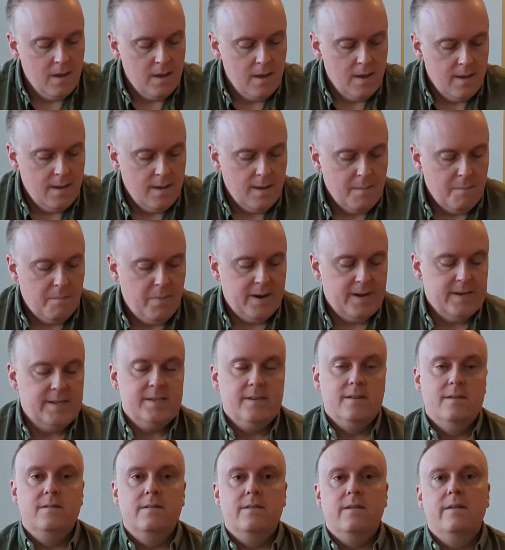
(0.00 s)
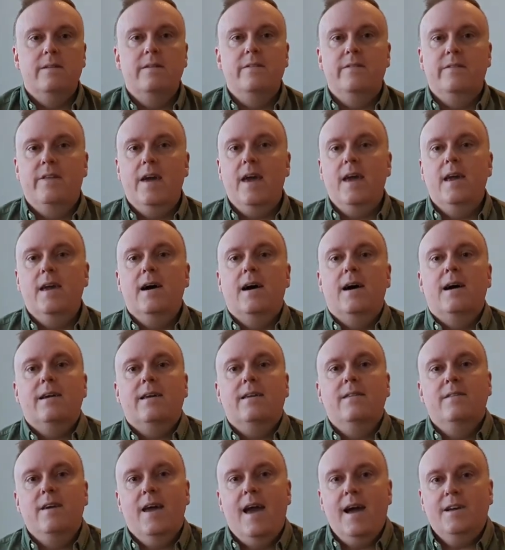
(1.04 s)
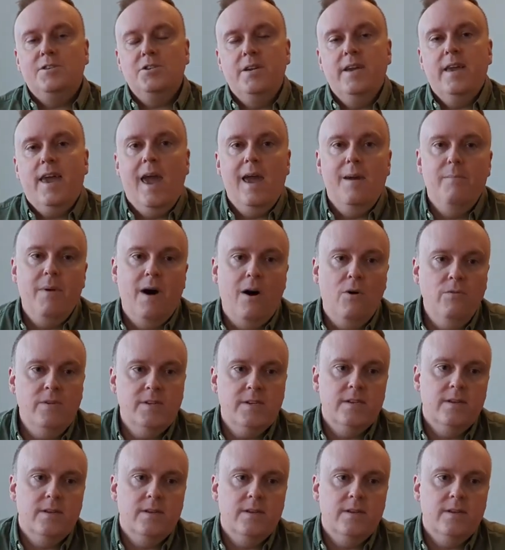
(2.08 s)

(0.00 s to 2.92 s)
but they actually came out